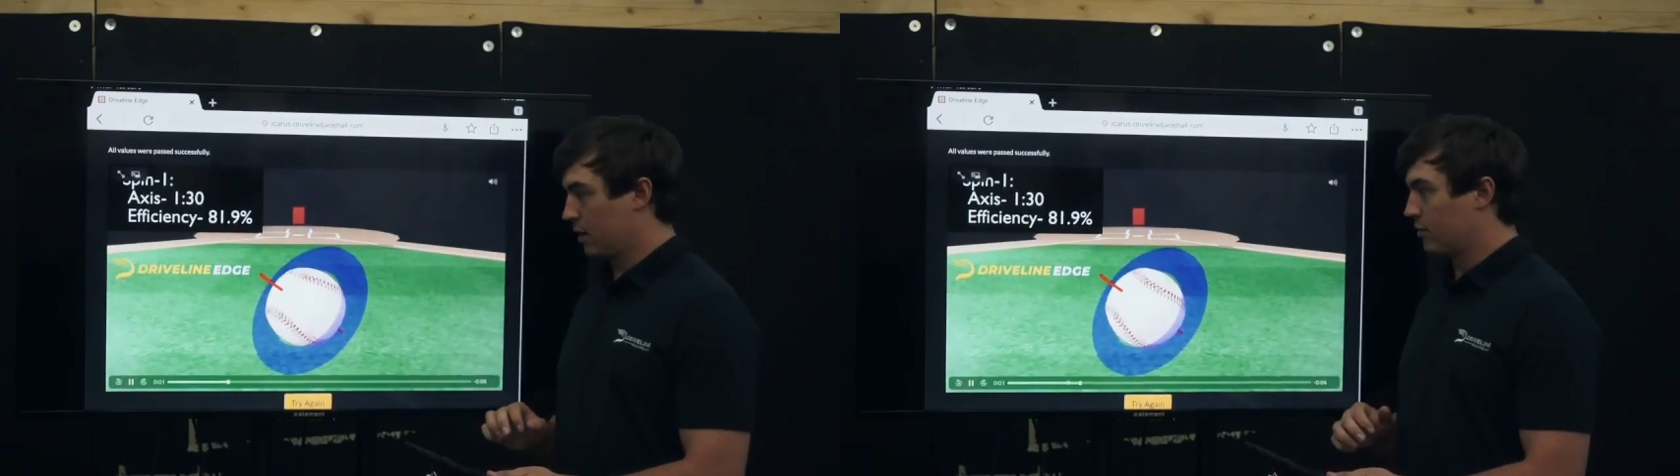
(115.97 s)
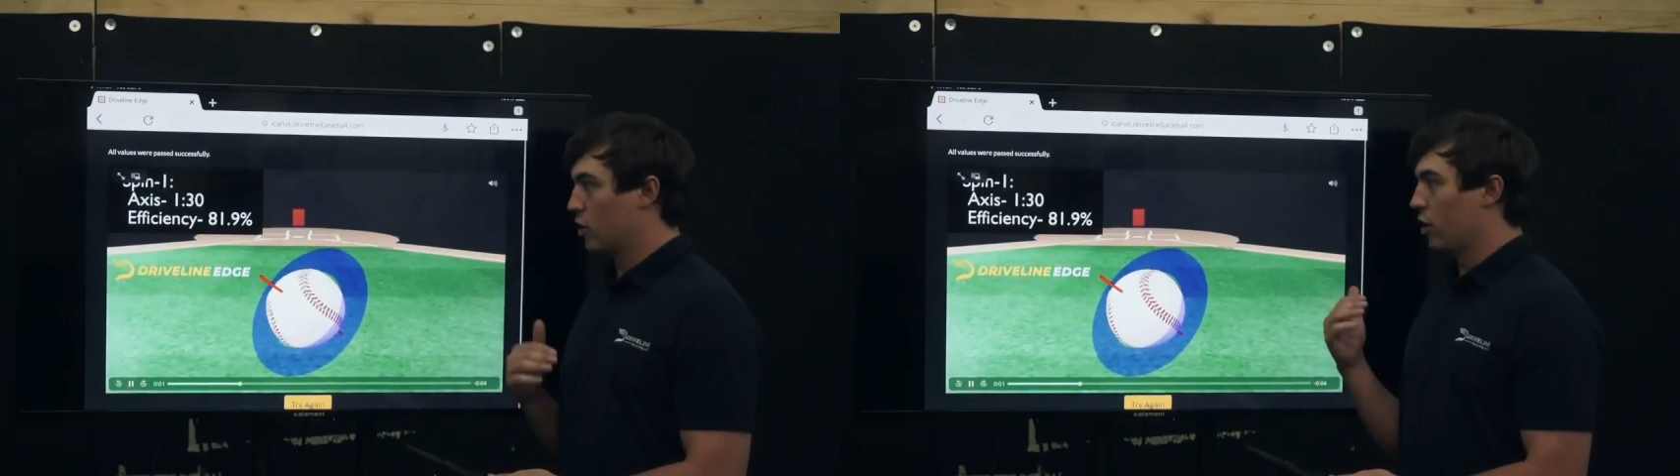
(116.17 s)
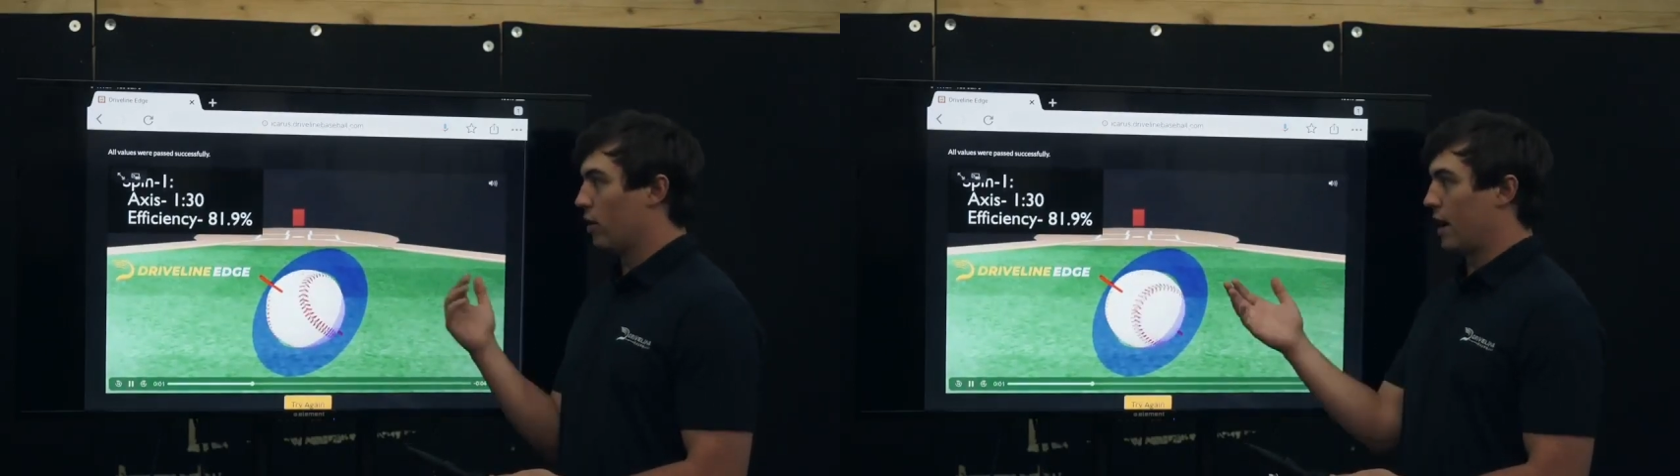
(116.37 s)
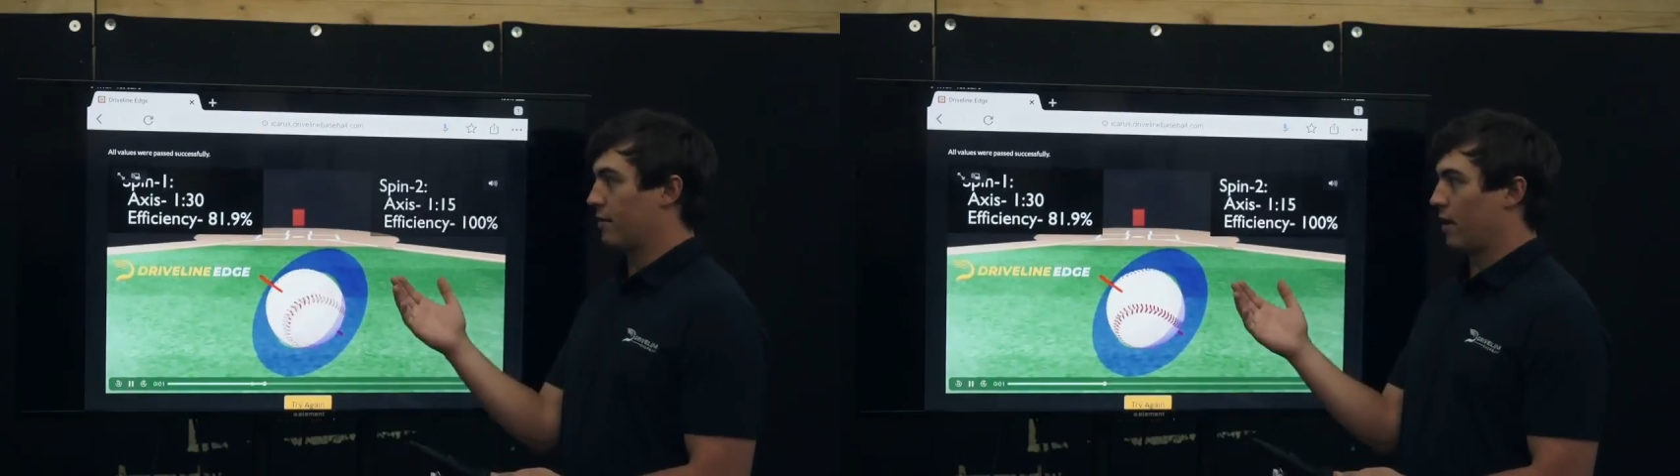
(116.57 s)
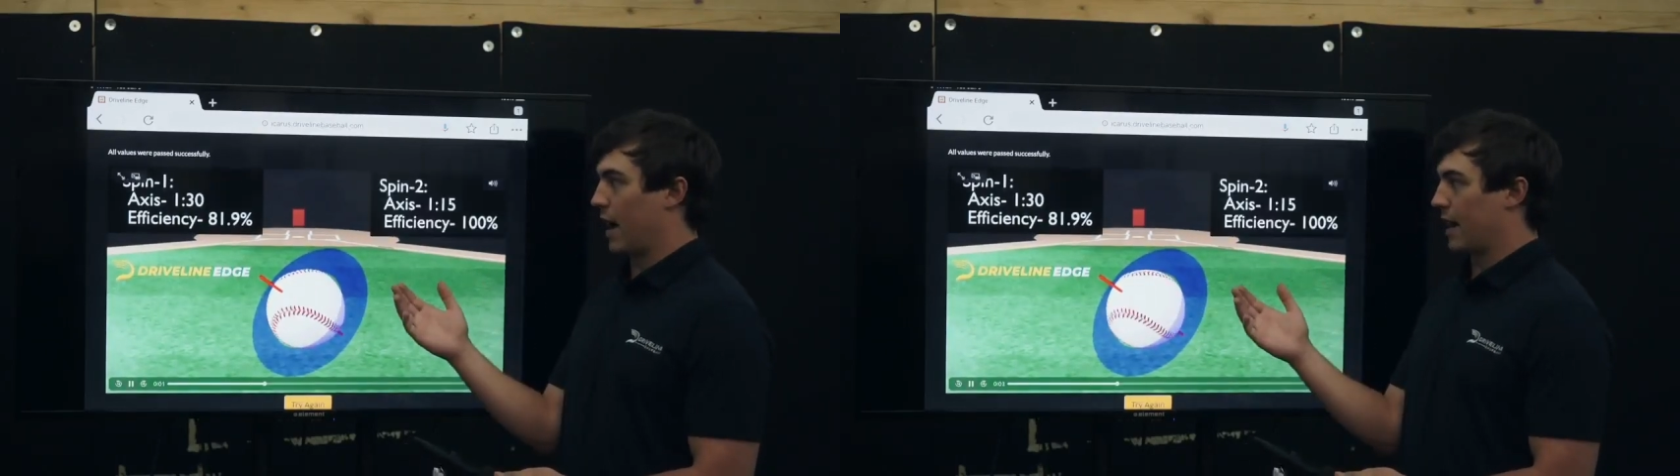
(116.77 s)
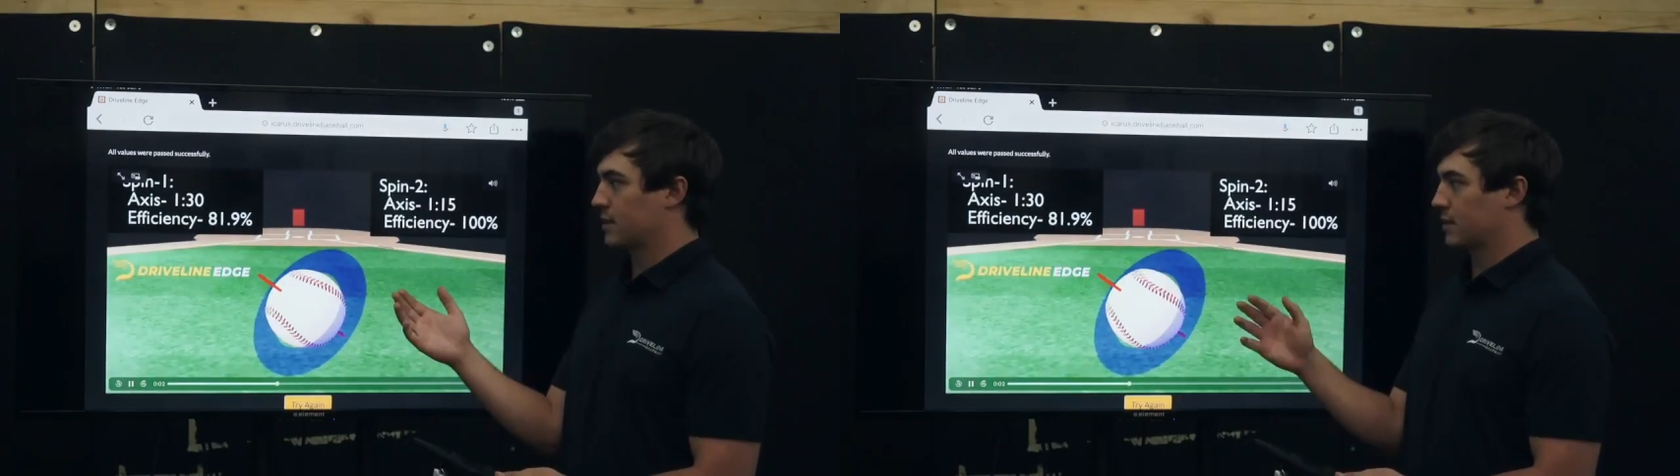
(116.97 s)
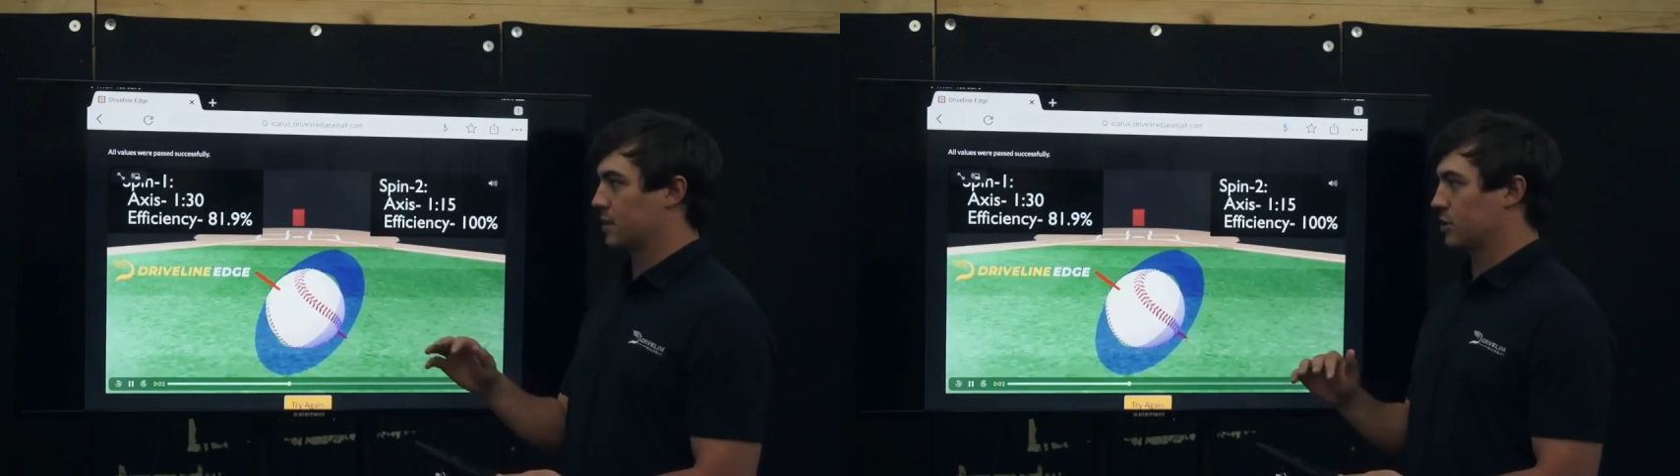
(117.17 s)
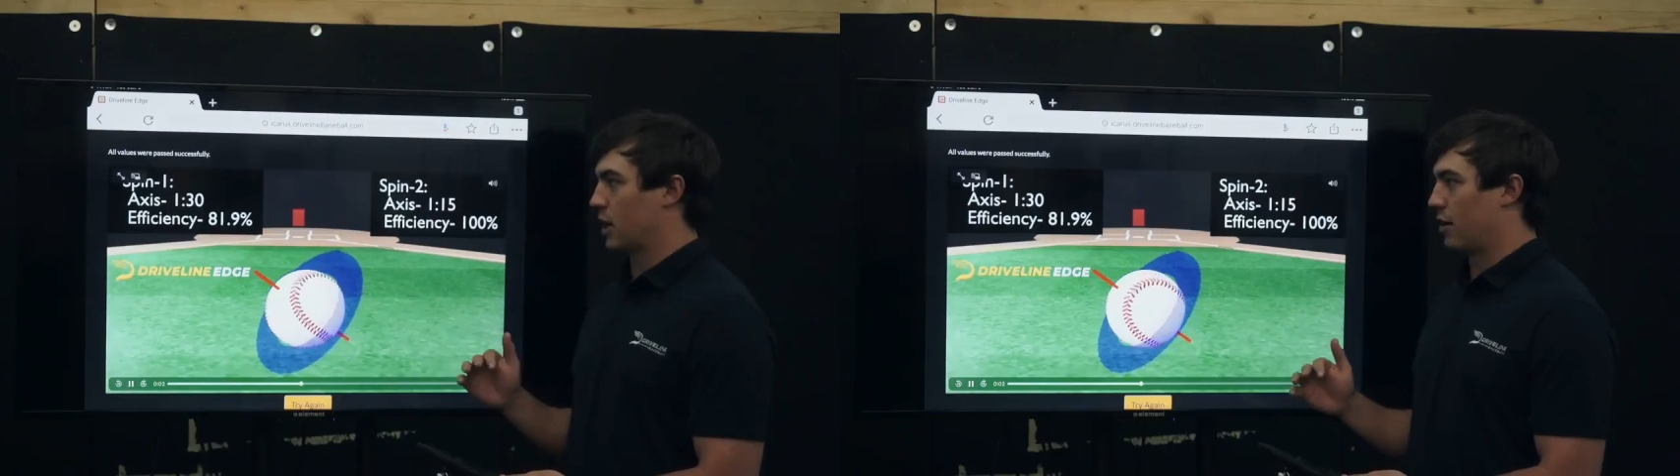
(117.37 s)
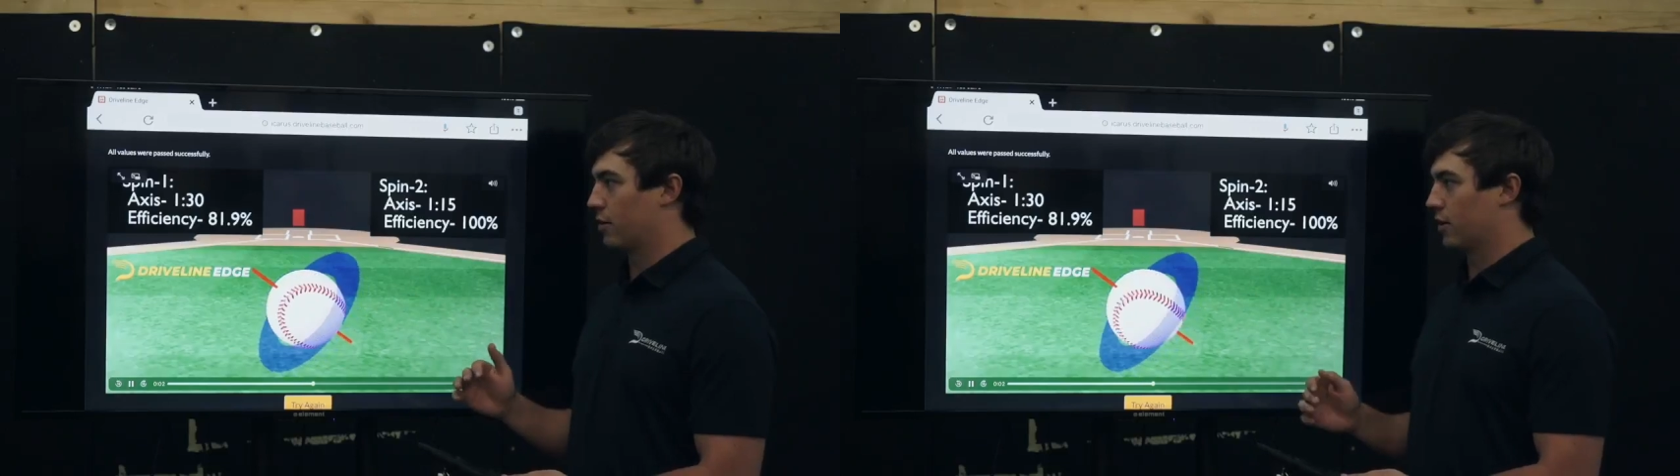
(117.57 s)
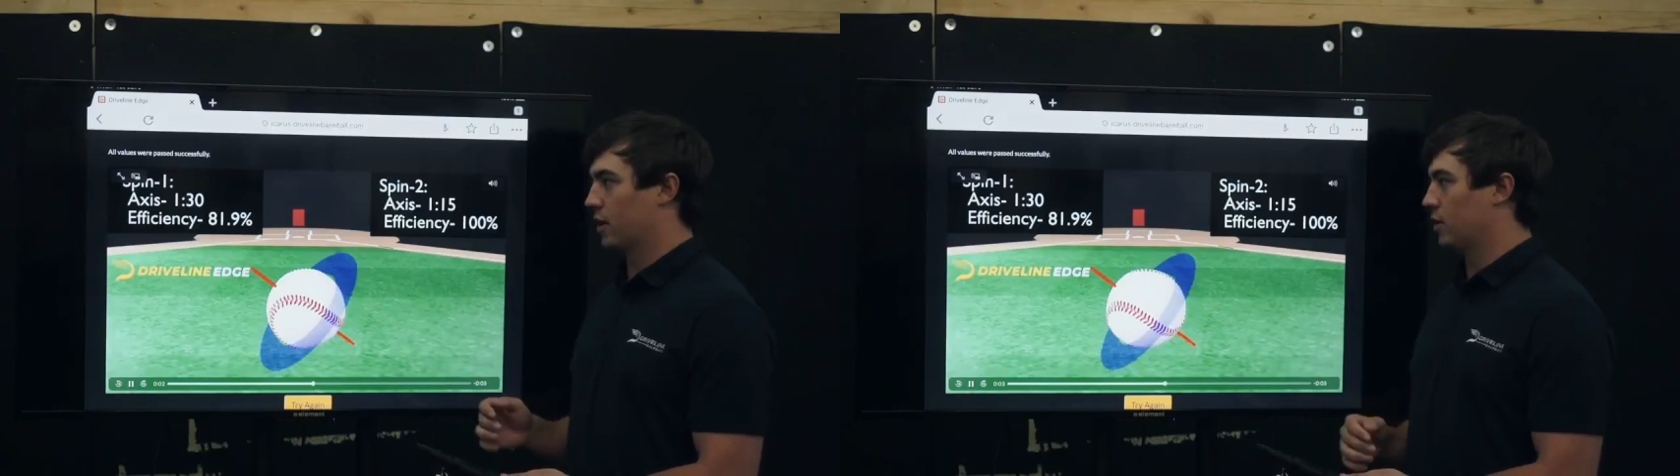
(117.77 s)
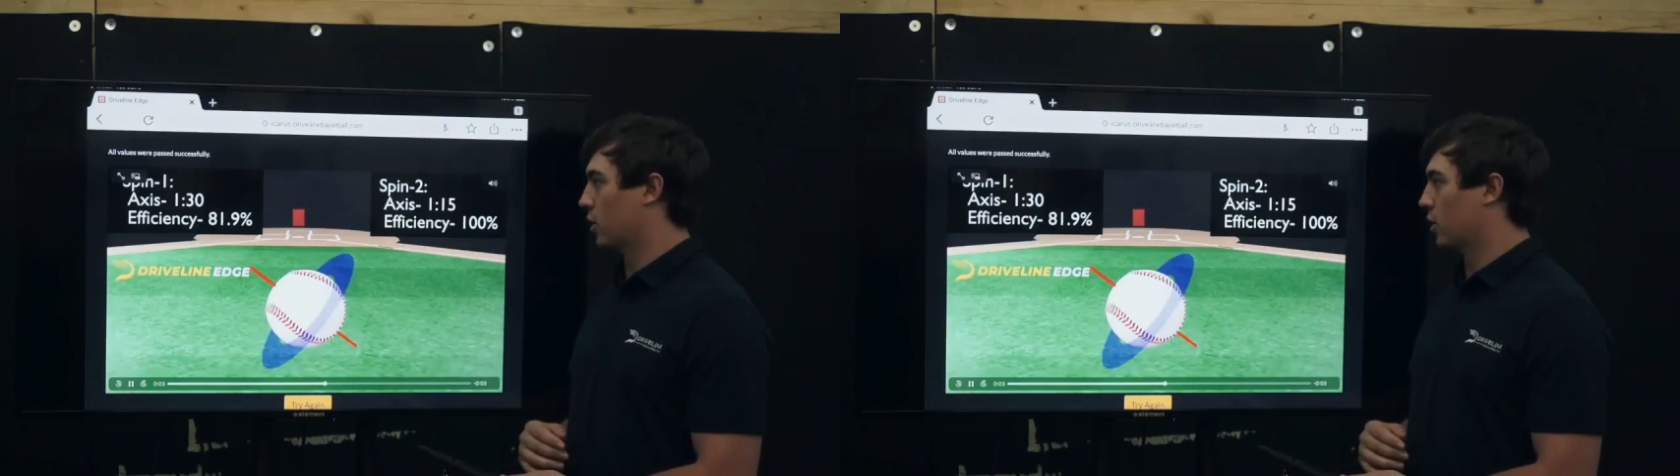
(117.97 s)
If you don't have access to gyro degree,